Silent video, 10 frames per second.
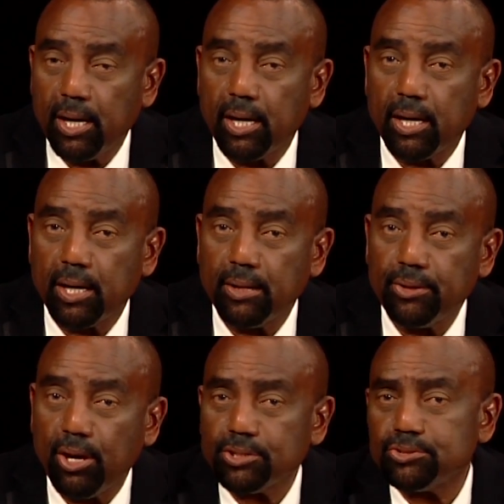Uh,
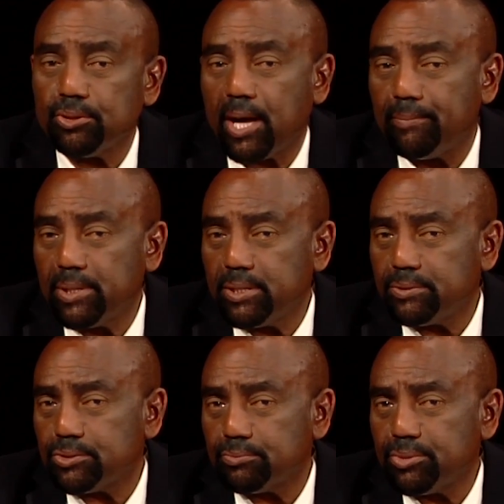they also, I
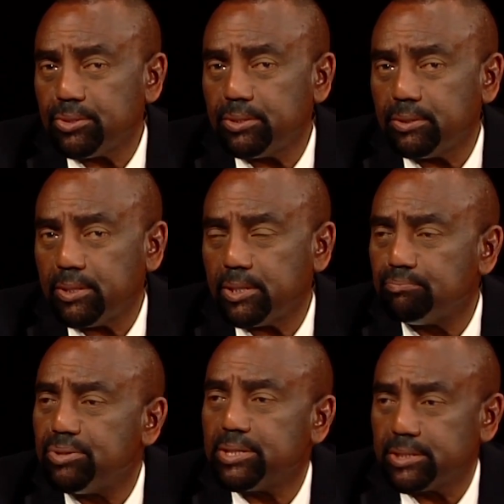believe, should be
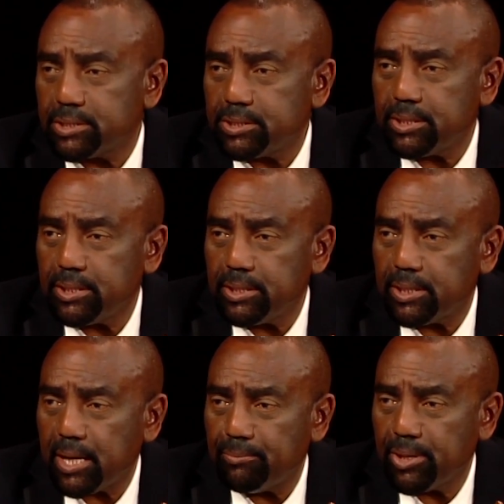in business. They need
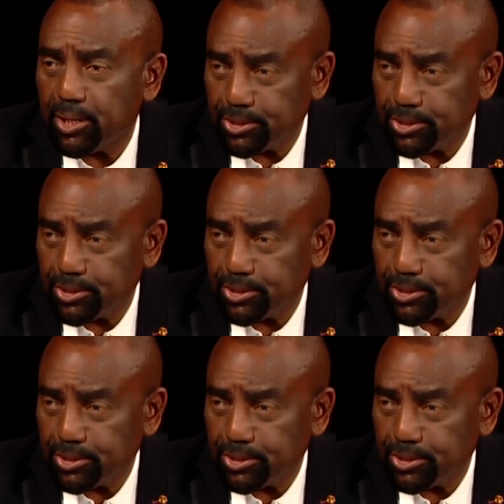to be